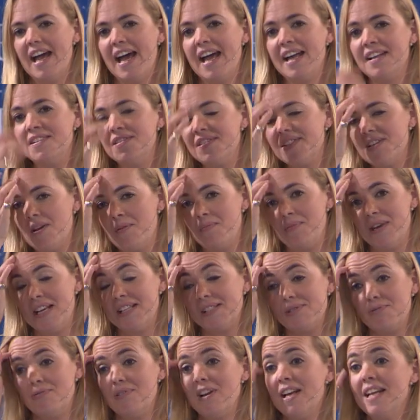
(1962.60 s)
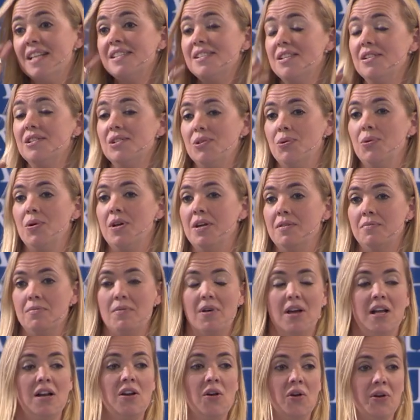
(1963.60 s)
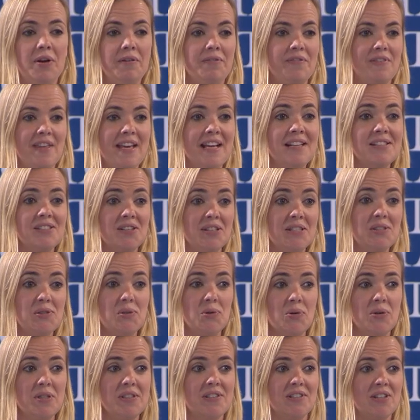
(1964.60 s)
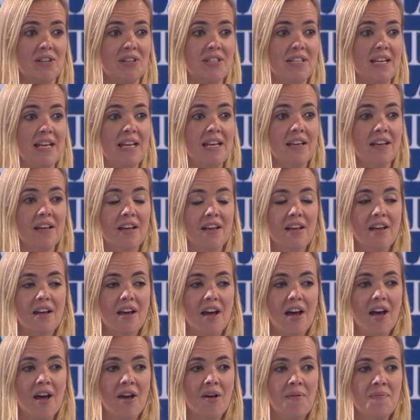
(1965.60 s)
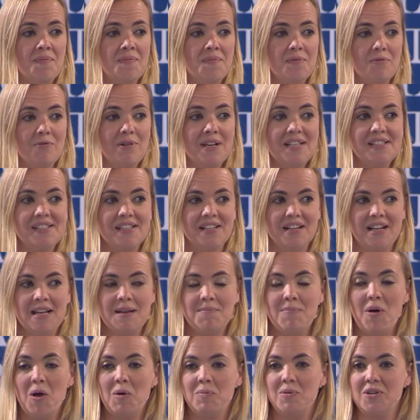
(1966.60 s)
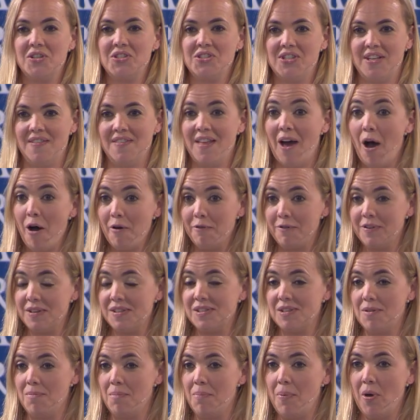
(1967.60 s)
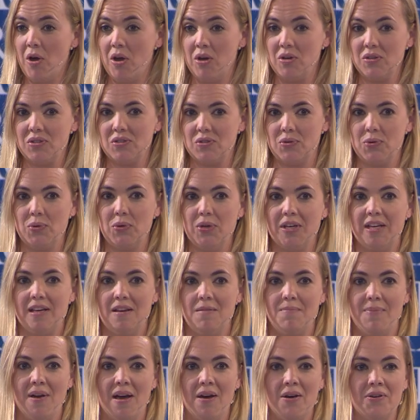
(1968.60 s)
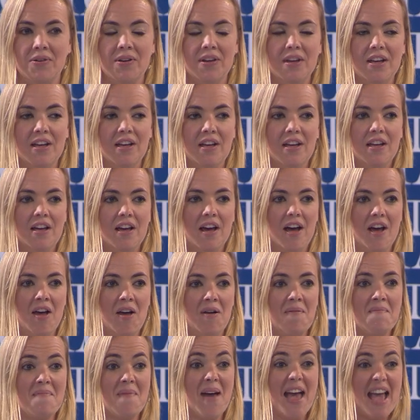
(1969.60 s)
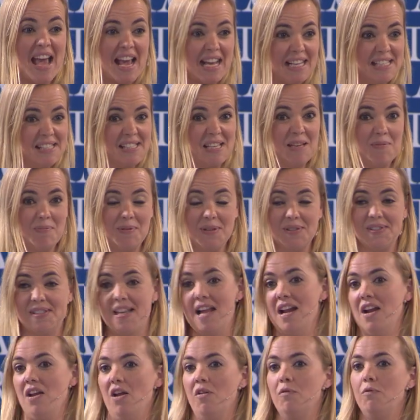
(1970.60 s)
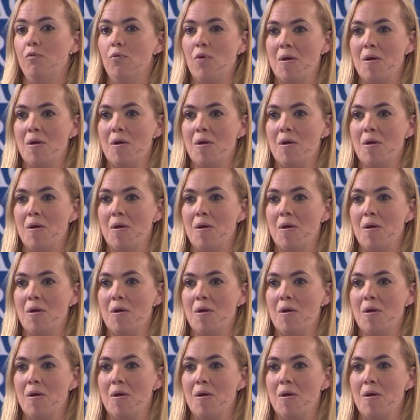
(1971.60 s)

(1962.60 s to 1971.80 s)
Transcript: And it's related to a lot of things. I saw a study recently published in the Huffington Post talking about 80% of